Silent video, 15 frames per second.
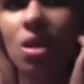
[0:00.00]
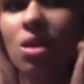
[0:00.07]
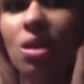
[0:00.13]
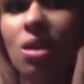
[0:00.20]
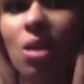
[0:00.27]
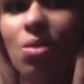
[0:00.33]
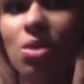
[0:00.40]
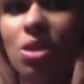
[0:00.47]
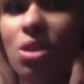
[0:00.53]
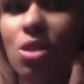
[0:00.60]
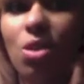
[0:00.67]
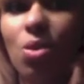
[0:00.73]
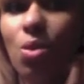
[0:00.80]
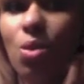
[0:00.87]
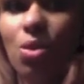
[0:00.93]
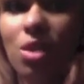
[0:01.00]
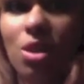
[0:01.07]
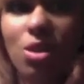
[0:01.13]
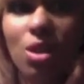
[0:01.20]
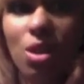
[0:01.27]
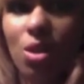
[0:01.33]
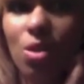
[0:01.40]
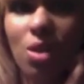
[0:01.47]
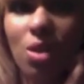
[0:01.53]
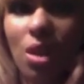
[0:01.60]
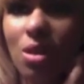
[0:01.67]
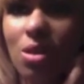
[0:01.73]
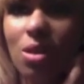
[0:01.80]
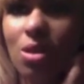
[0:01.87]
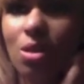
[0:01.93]
that was such a cool thing to do.
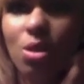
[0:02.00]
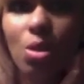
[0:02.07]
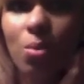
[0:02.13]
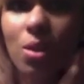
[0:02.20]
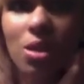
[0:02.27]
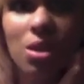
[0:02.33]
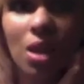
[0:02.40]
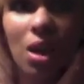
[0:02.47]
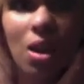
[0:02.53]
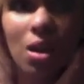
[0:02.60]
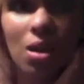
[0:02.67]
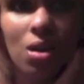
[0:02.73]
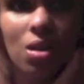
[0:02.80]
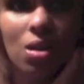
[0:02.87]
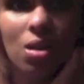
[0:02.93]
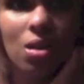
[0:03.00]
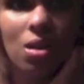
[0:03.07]
That's stupid as hell.